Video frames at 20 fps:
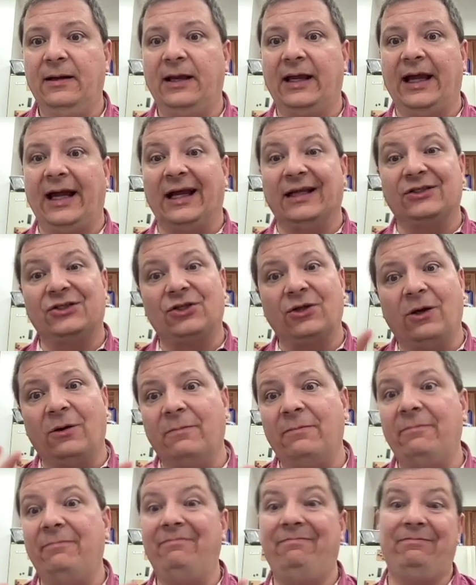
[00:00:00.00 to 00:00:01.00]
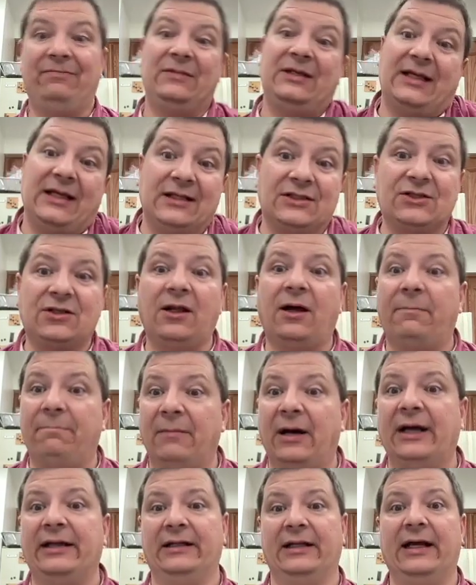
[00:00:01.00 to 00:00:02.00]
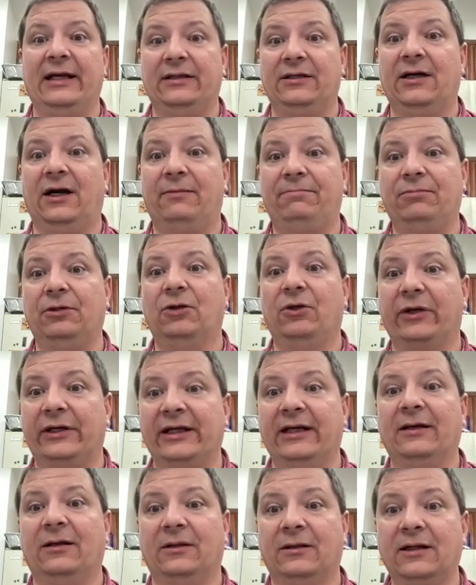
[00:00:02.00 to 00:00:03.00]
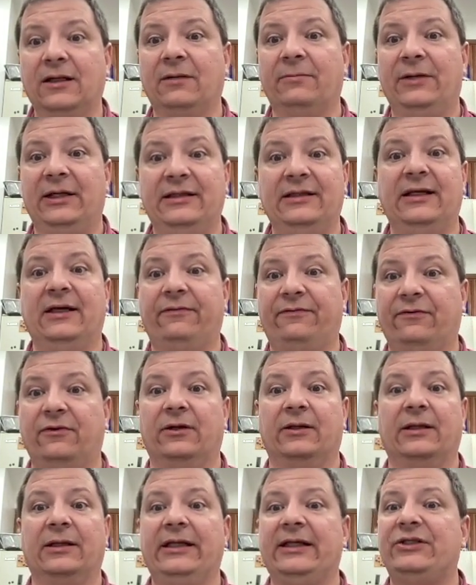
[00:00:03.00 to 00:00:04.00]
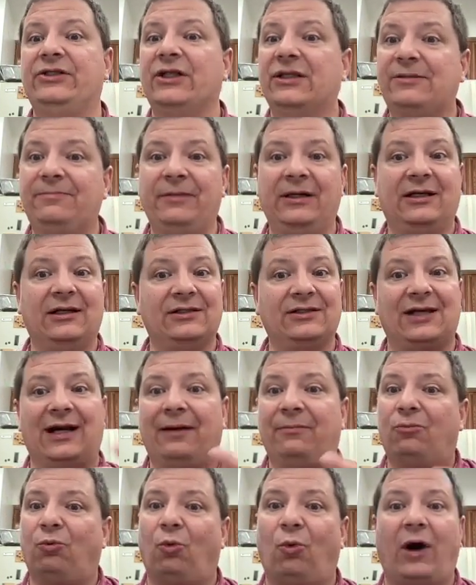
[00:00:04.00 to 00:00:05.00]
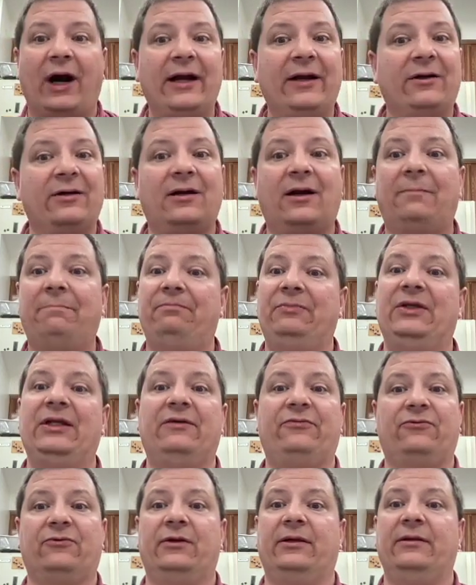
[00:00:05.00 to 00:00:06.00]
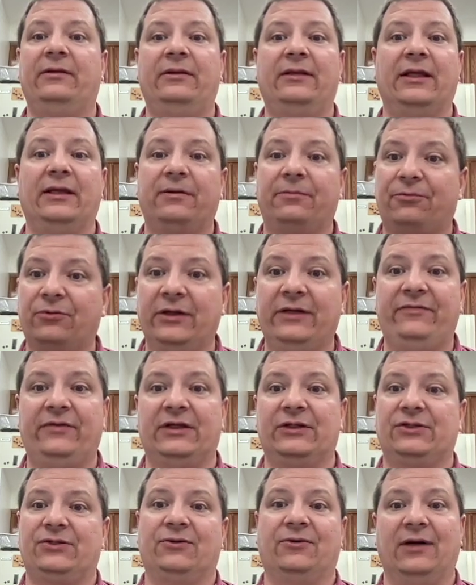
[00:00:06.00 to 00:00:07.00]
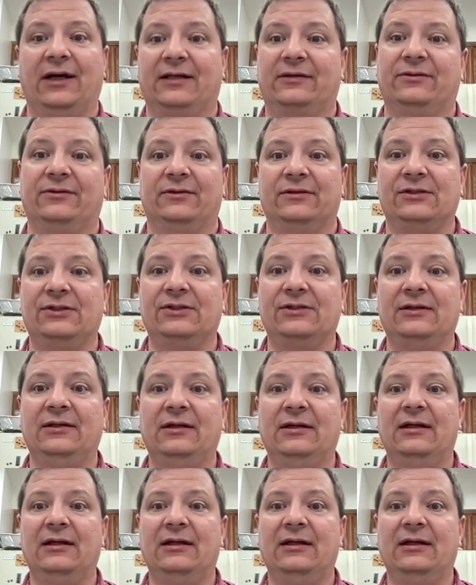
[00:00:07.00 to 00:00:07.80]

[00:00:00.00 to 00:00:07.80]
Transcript: And so Kids Club might end up looking a little bit differently just because I'm wired up different than the previous directors.